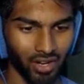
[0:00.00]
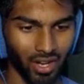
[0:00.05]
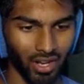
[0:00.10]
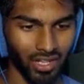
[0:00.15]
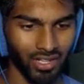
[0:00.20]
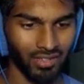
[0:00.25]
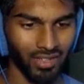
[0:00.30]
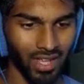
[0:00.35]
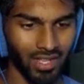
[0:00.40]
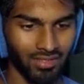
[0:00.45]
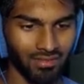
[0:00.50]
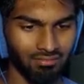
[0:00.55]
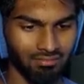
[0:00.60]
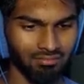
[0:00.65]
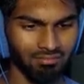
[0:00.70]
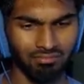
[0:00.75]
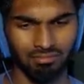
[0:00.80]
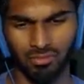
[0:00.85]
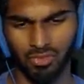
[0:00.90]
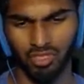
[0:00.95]
on it. That's
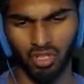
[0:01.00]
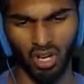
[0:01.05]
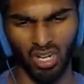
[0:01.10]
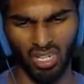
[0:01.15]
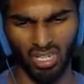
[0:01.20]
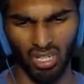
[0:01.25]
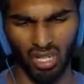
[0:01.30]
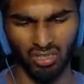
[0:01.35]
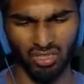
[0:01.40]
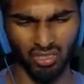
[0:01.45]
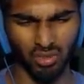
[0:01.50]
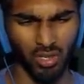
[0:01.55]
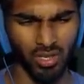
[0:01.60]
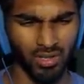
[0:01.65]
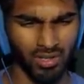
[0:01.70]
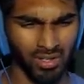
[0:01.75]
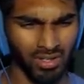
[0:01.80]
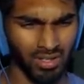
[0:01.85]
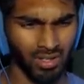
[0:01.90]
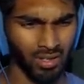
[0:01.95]
sorta close to it.
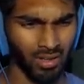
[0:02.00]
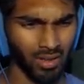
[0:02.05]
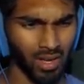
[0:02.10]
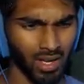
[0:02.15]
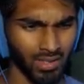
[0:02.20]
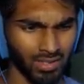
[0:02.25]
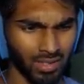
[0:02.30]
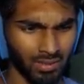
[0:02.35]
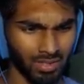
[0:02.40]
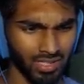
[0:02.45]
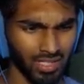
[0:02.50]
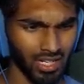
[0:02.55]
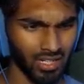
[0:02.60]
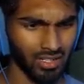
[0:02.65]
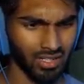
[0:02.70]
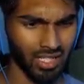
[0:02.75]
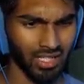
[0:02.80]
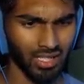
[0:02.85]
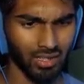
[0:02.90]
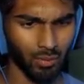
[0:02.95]
Wow, somebody's gonna
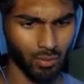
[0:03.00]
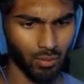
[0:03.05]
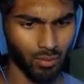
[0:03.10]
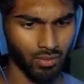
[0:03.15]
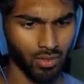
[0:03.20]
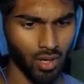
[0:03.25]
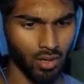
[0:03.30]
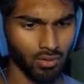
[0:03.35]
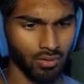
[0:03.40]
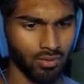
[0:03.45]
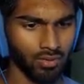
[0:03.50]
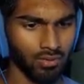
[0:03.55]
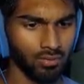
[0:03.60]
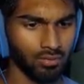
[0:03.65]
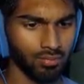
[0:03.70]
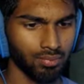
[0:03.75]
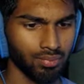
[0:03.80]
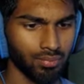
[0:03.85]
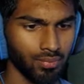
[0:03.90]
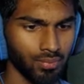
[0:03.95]
clean. Oh,
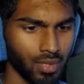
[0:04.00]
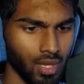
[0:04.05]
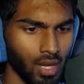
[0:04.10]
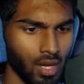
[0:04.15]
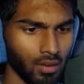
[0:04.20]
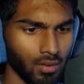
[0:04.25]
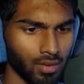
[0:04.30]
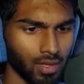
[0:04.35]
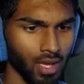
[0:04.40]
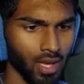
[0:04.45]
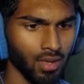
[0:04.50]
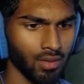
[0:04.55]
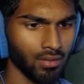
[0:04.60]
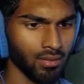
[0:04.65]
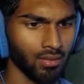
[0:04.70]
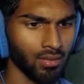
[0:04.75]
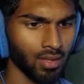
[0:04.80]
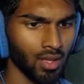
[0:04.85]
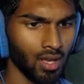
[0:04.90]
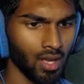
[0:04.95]
okay.
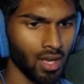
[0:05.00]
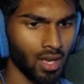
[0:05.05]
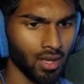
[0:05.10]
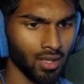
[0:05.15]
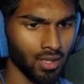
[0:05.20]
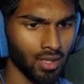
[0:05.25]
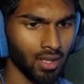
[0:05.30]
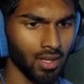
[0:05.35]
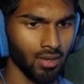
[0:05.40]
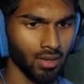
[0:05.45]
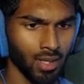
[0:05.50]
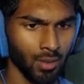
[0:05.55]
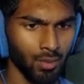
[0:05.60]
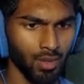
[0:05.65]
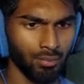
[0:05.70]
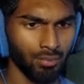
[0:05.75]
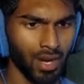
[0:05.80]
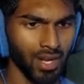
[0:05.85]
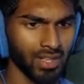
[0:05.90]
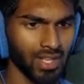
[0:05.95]
Uh, can can we
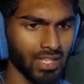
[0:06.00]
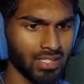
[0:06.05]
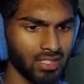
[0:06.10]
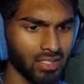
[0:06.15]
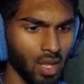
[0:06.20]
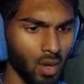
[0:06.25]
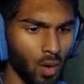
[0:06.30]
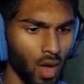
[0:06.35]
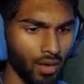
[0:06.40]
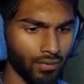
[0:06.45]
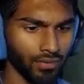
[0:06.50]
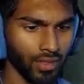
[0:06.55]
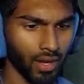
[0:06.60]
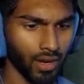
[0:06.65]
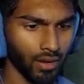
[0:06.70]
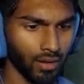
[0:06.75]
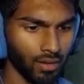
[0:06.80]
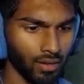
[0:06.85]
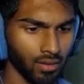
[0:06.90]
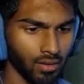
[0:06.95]
break that snow off
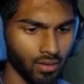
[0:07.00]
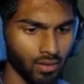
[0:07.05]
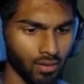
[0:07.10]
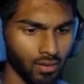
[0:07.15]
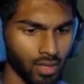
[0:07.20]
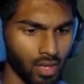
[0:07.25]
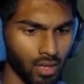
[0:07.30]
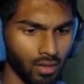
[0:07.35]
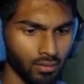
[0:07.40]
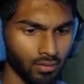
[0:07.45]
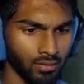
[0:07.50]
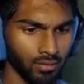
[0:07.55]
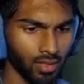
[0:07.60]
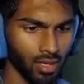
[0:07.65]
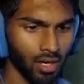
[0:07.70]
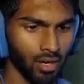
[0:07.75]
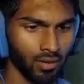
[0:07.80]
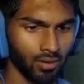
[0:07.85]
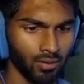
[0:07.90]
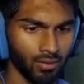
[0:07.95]
there? No,
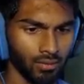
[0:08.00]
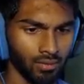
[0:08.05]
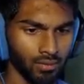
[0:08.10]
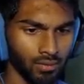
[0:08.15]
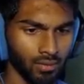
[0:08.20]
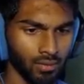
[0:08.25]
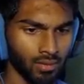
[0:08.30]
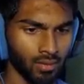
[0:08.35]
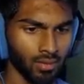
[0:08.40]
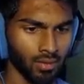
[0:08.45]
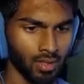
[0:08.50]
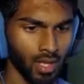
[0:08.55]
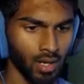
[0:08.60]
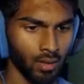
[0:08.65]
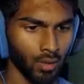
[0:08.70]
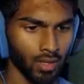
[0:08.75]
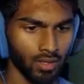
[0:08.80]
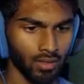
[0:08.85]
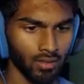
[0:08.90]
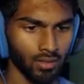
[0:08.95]
no. How
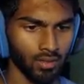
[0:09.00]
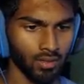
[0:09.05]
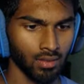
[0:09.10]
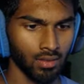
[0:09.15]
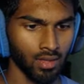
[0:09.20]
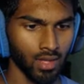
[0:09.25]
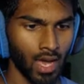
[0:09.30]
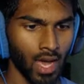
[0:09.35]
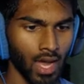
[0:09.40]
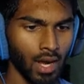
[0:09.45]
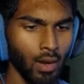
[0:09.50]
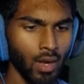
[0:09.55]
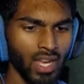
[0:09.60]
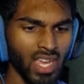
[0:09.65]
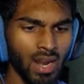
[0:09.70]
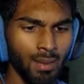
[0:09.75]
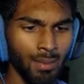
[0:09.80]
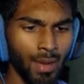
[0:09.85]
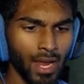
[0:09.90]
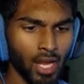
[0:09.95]
do I? How do I
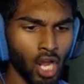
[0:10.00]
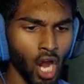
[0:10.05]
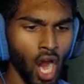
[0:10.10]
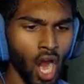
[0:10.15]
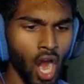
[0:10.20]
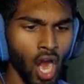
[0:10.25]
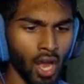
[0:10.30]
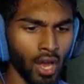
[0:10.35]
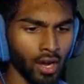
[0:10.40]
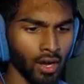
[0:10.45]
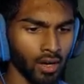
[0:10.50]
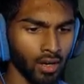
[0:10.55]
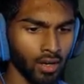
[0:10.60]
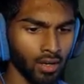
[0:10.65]
get in my car?